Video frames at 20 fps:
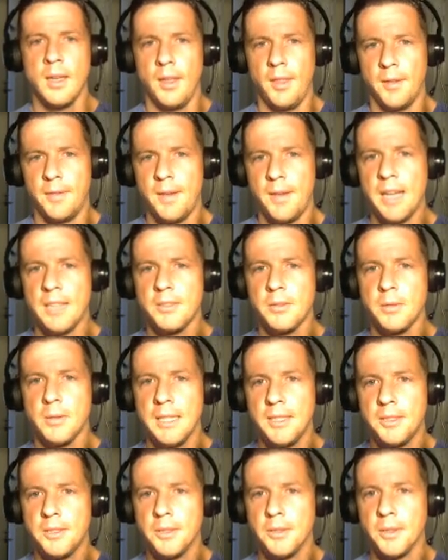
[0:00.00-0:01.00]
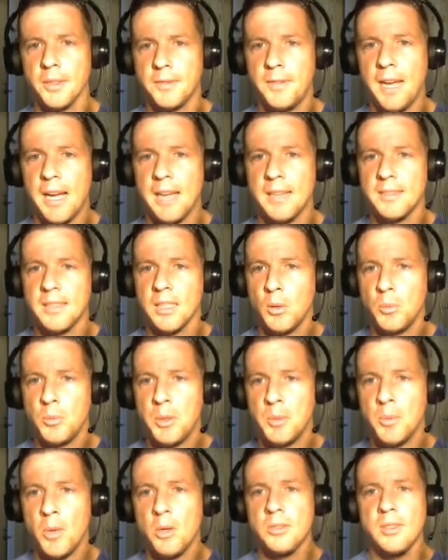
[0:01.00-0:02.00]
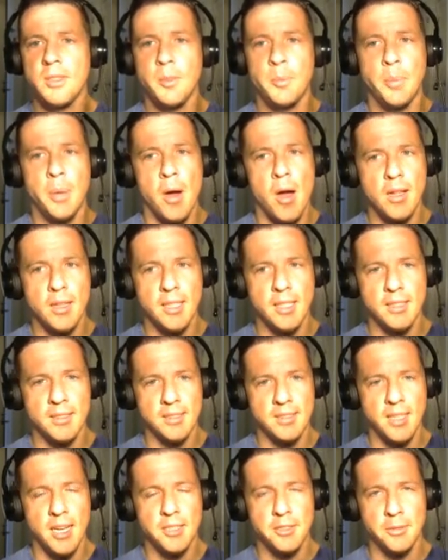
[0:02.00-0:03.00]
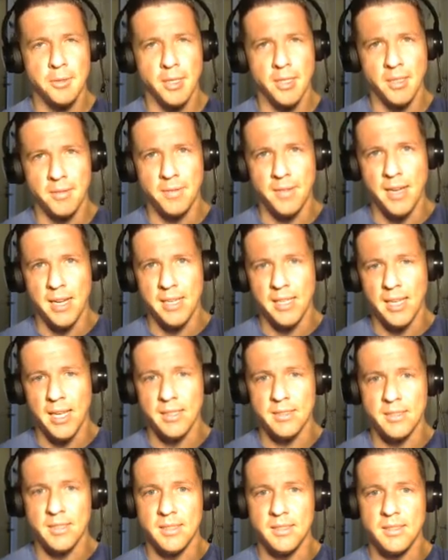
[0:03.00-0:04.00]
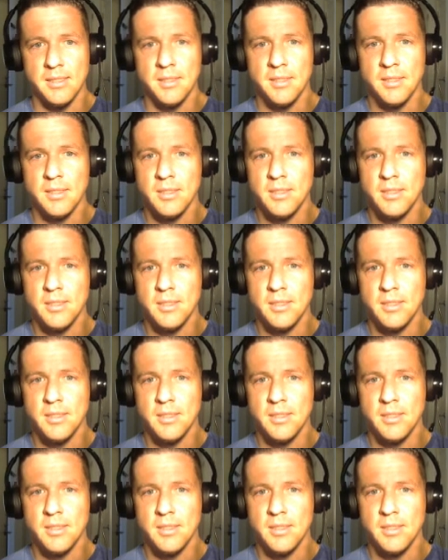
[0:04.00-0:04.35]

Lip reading: The fats released during fasting will be mostly polyunsaturated fatty acids,